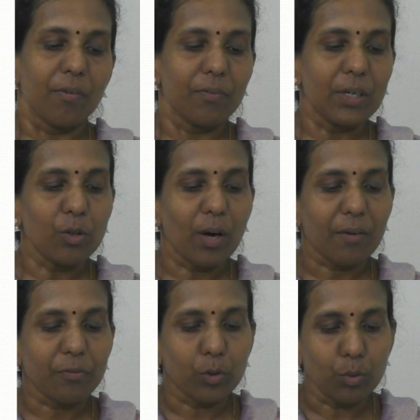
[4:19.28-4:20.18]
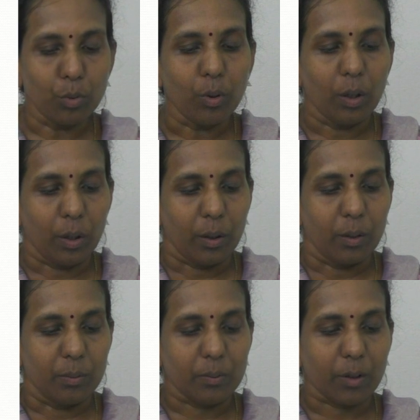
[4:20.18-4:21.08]
When you have to
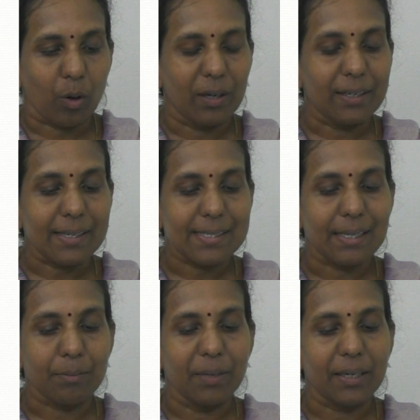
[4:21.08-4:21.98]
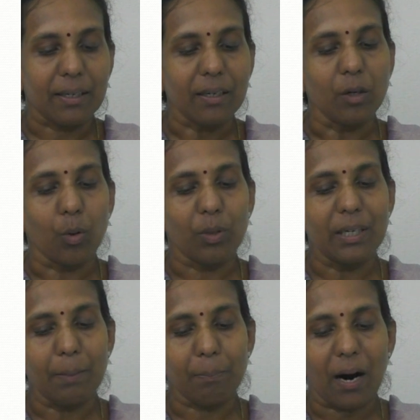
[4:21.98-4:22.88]
call it as segmental,
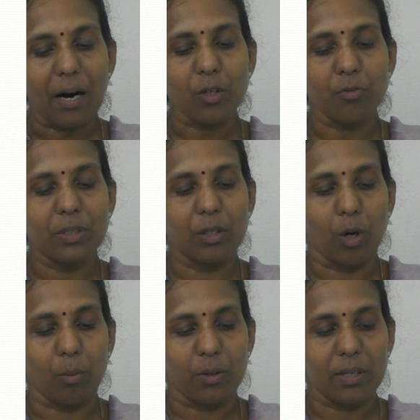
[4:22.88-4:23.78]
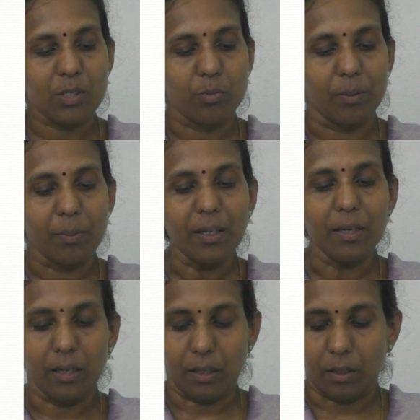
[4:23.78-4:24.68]
only a part of the glomerulus will
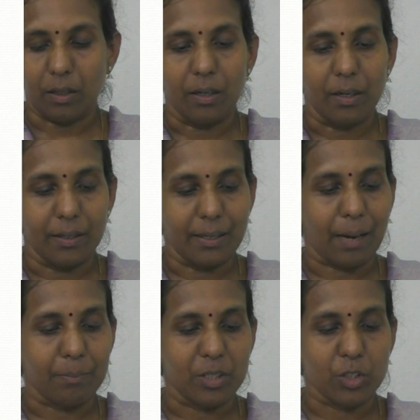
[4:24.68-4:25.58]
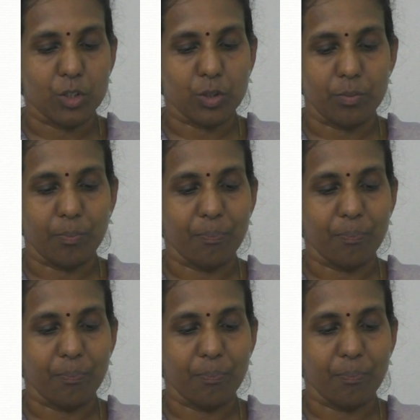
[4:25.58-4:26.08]
be damaged.